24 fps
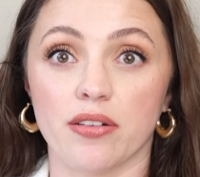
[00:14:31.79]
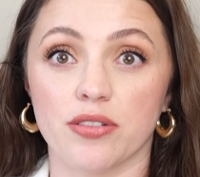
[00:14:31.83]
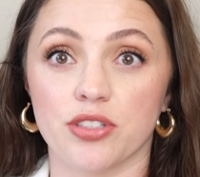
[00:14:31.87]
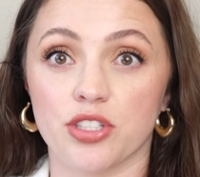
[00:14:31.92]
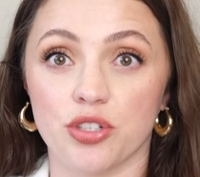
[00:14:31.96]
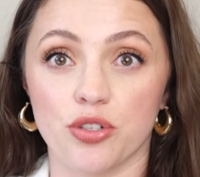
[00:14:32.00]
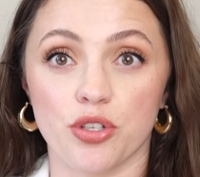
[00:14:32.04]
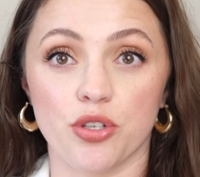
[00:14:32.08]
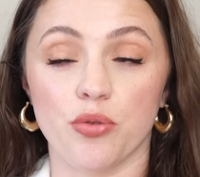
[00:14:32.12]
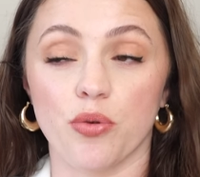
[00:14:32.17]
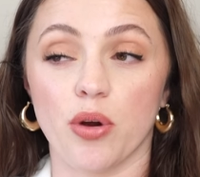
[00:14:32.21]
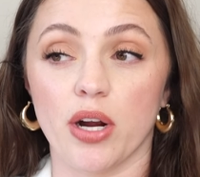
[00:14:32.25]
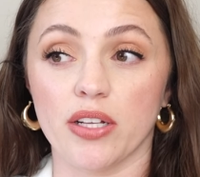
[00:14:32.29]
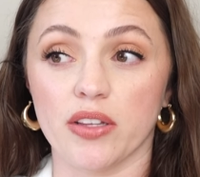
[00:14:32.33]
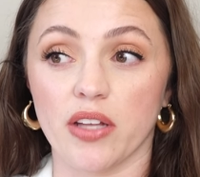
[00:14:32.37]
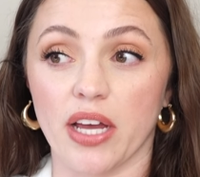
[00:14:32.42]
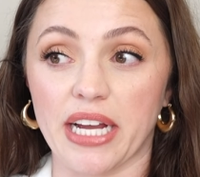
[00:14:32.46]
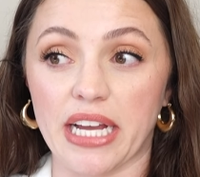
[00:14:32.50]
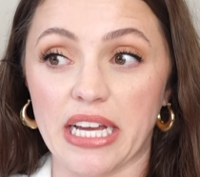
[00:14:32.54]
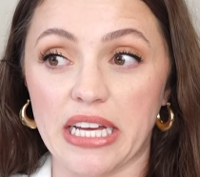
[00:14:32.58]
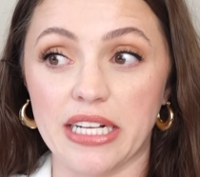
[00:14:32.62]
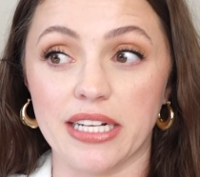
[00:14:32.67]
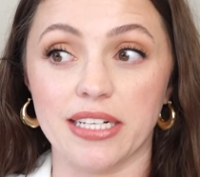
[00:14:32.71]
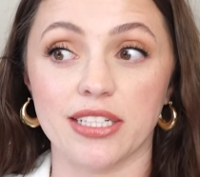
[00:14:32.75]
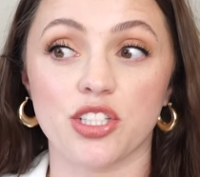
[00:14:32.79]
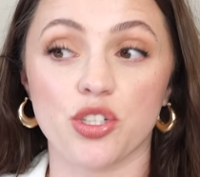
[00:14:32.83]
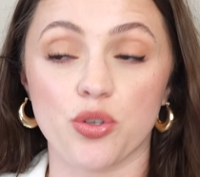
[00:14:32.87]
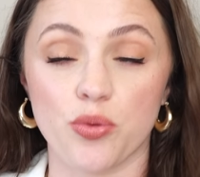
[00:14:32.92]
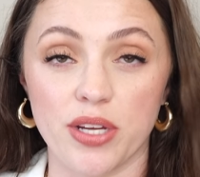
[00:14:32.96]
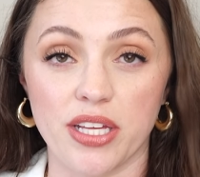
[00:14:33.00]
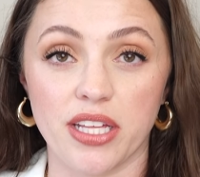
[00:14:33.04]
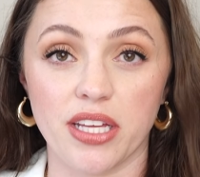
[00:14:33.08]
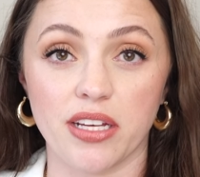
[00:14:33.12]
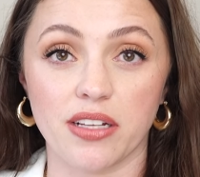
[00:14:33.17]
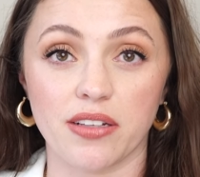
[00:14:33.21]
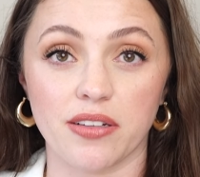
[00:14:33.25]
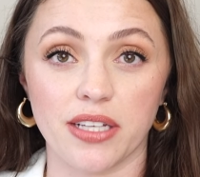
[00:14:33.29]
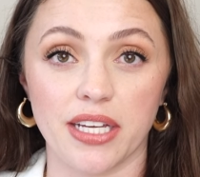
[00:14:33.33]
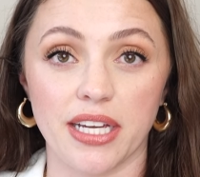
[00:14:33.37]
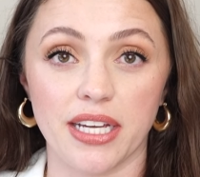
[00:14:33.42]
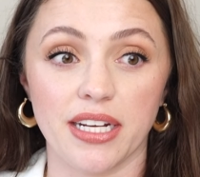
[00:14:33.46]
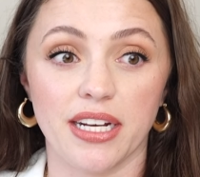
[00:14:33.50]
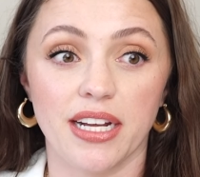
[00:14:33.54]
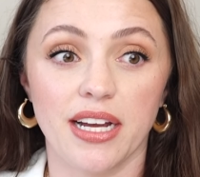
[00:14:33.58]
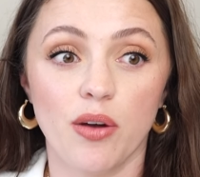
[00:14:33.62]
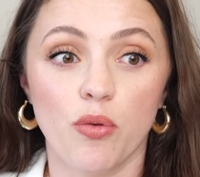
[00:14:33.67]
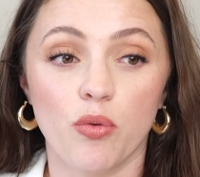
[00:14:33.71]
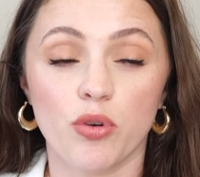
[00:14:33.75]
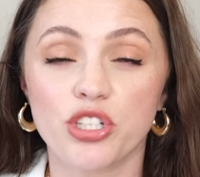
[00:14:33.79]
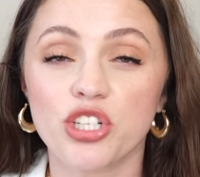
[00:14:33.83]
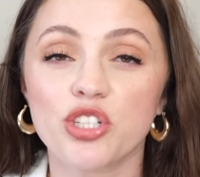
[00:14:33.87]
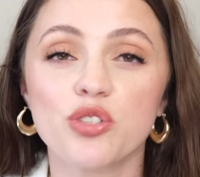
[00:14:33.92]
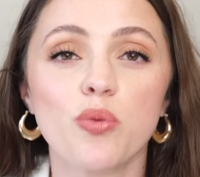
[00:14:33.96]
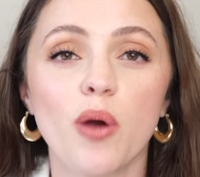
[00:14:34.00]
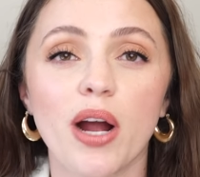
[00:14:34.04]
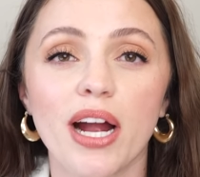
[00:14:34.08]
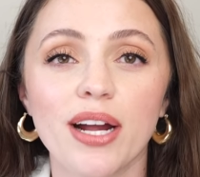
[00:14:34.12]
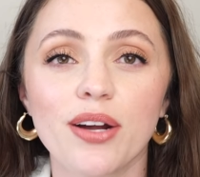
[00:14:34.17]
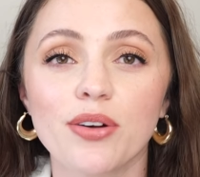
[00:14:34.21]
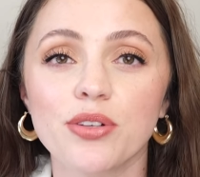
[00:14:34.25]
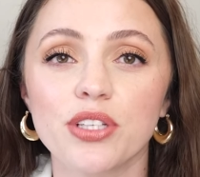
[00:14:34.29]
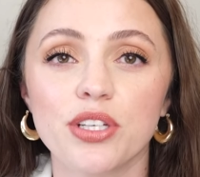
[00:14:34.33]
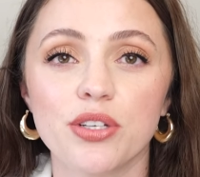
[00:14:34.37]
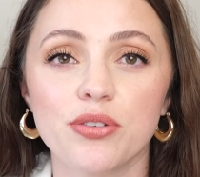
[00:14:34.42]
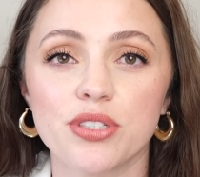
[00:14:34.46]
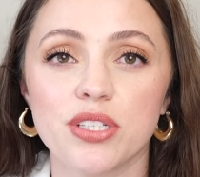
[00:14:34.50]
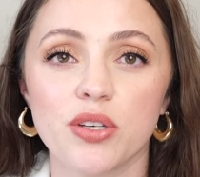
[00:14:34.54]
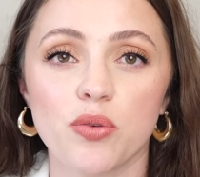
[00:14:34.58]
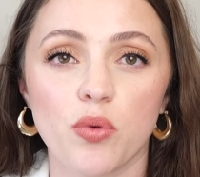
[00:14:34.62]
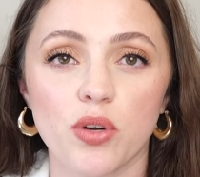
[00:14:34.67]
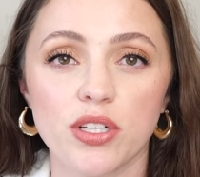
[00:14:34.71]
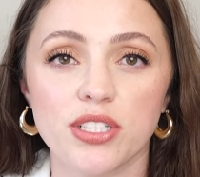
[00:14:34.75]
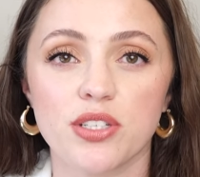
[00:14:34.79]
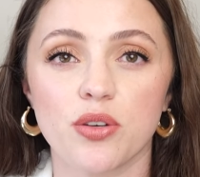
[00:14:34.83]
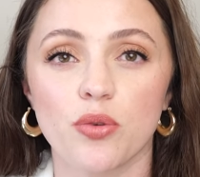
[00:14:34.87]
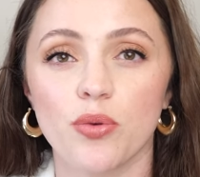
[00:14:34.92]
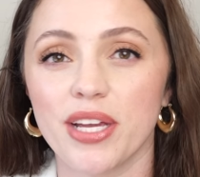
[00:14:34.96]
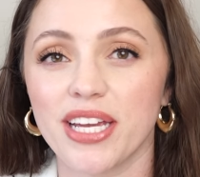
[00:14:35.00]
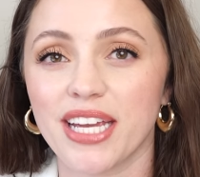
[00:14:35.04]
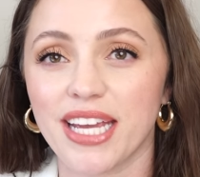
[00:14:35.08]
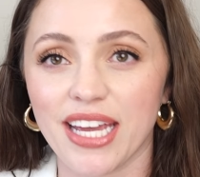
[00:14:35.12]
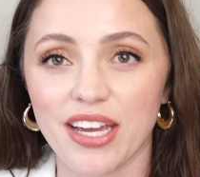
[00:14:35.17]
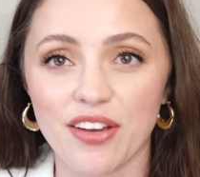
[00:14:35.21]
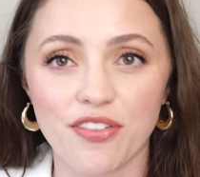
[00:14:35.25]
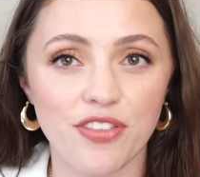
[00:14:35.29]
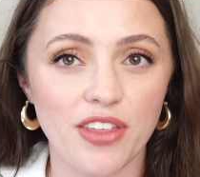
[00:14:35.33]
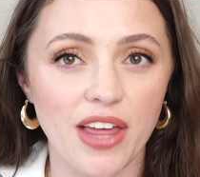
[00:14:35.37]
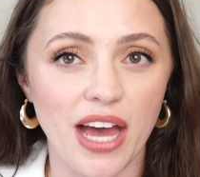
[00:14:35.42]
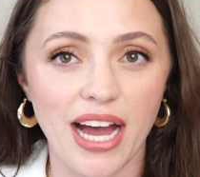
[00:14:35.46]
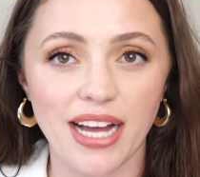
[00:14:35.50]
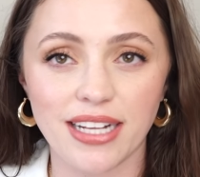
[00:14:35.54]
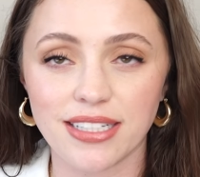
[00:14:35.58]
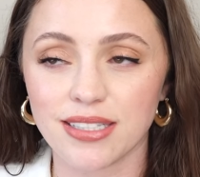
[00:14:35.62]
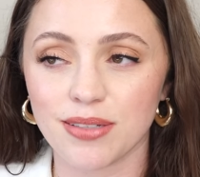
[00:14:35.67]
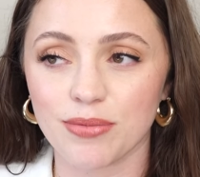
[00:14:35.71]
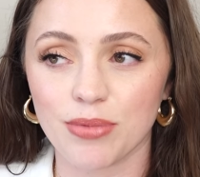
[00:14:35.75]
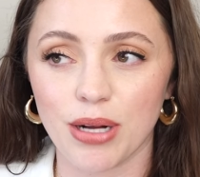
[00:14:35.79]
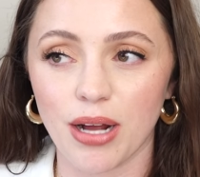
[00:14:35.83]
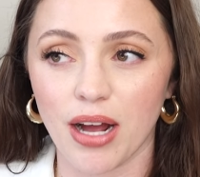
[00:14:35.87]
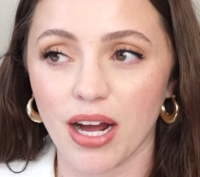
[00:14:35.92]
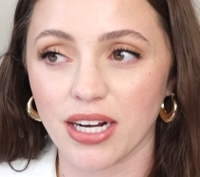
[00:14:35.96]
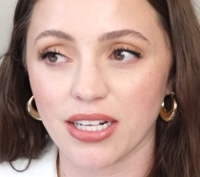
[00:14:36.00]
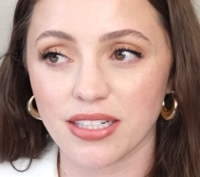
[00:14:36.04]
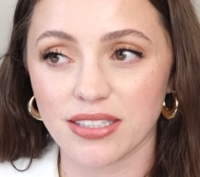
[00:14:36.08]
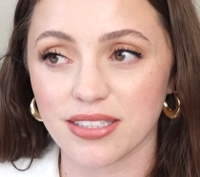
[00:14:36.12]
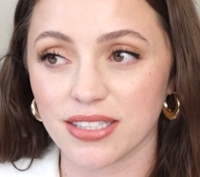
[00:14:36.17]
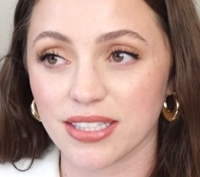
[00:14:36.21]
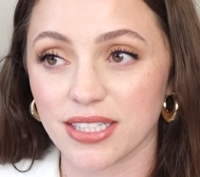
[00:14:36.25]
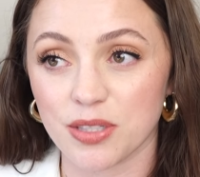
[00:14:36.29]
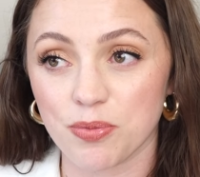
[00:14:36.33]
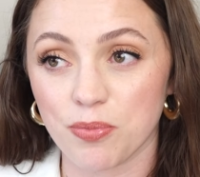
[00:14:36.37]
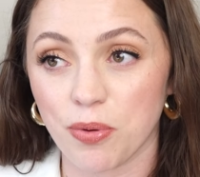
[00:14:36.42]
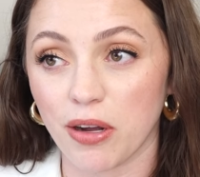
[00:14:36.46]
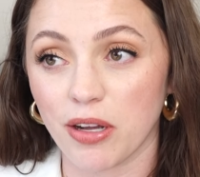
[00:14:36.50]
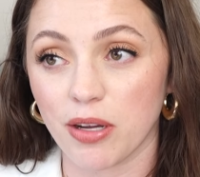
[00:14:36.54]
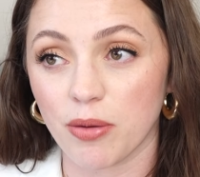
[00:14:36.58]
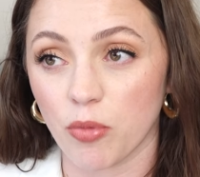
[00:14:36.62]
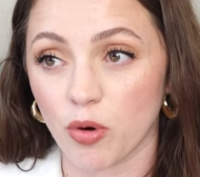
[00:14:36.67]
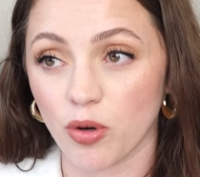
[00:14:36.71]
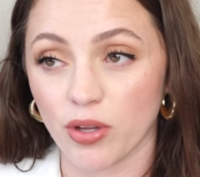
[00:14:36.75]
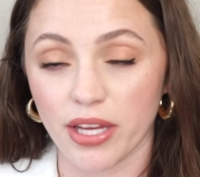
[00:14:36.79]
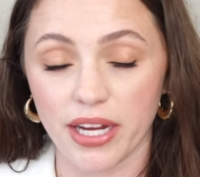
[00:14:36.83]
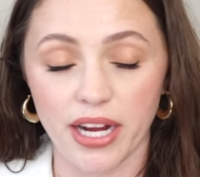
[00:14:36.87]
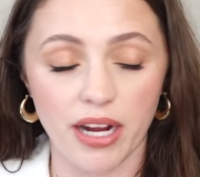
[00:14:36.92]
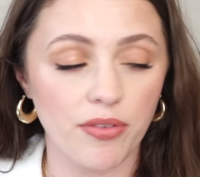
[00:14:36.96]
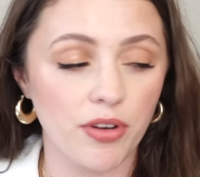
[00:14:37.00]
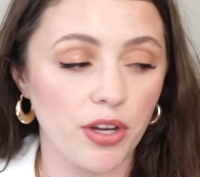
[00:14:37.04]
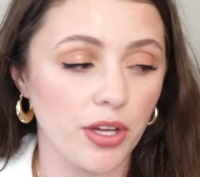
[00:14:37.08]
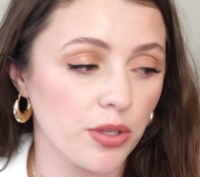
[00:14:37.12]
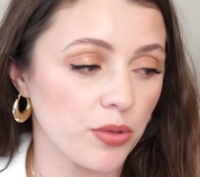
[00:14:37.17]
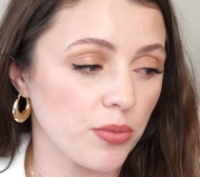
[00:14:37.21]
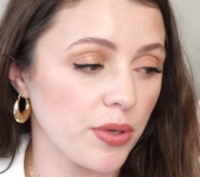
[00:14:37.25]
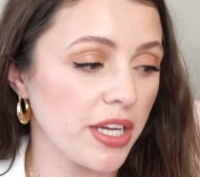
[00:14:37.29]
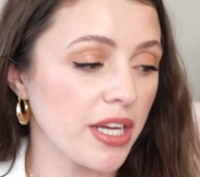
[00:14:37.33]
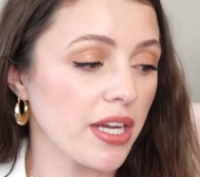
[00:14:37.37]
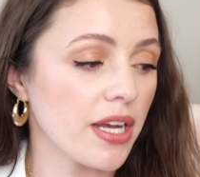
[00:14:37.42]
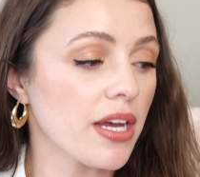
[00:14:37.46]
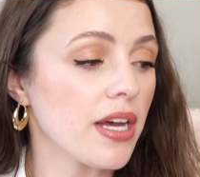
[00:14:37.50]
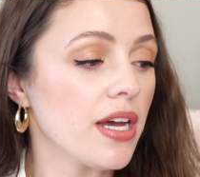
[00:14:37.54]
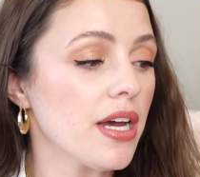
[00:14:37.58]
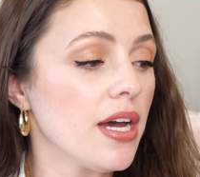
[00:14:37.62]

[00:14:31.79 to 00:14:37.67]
So you like, it is squeaky clean, which is why I only use it once a week, if that. Sometimes, honestly, it's probably more like every other week.